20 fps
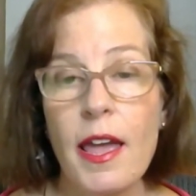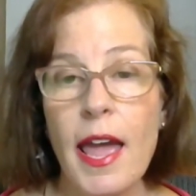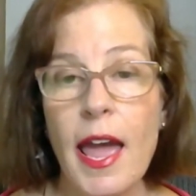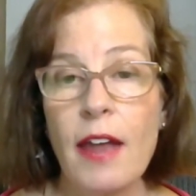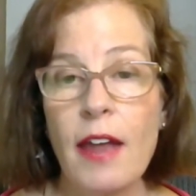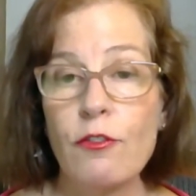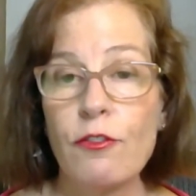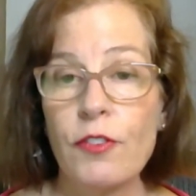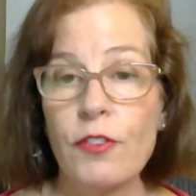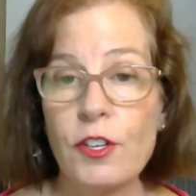
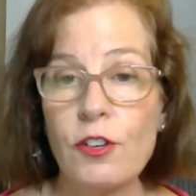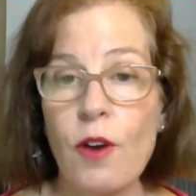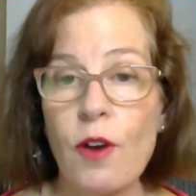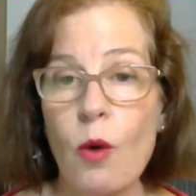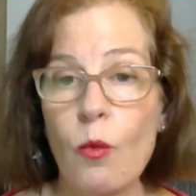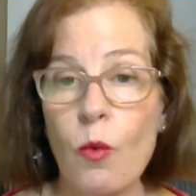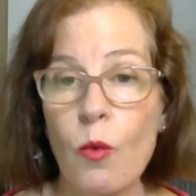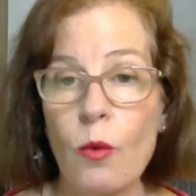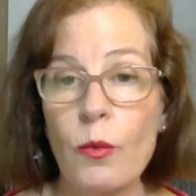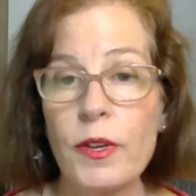and figure
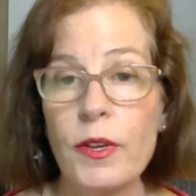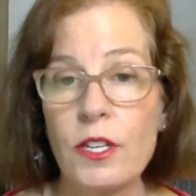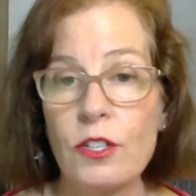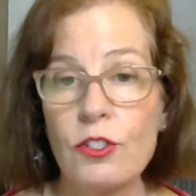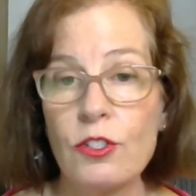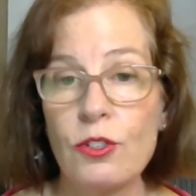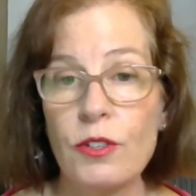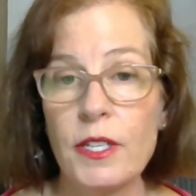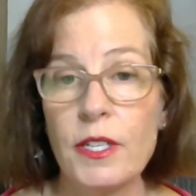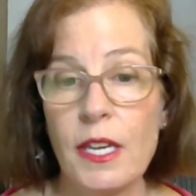out what we can
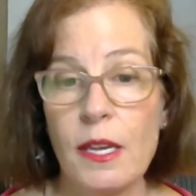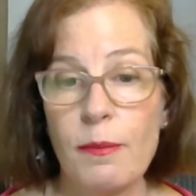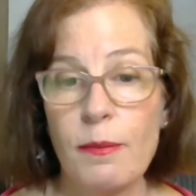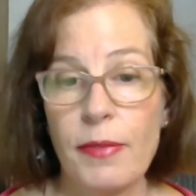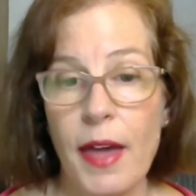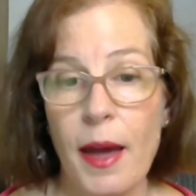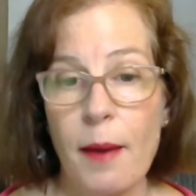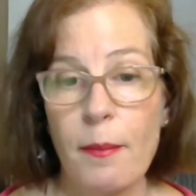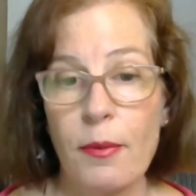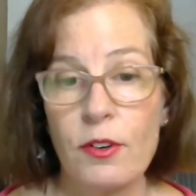do to keep
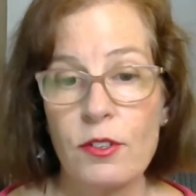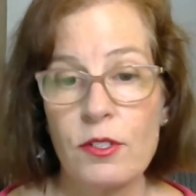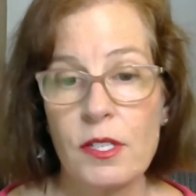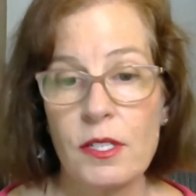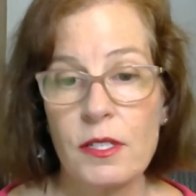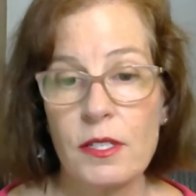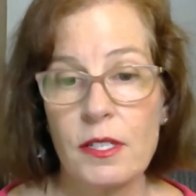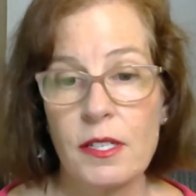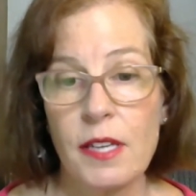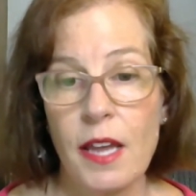that
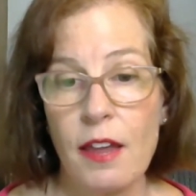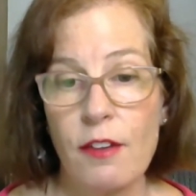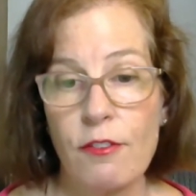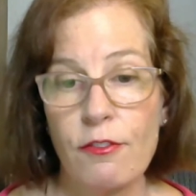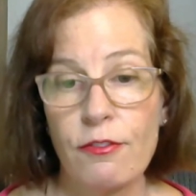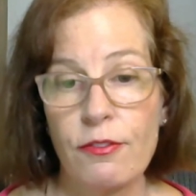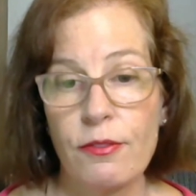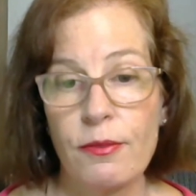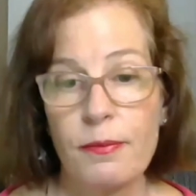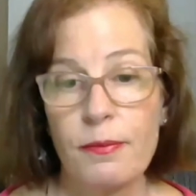person
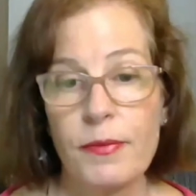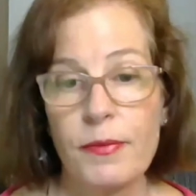safe.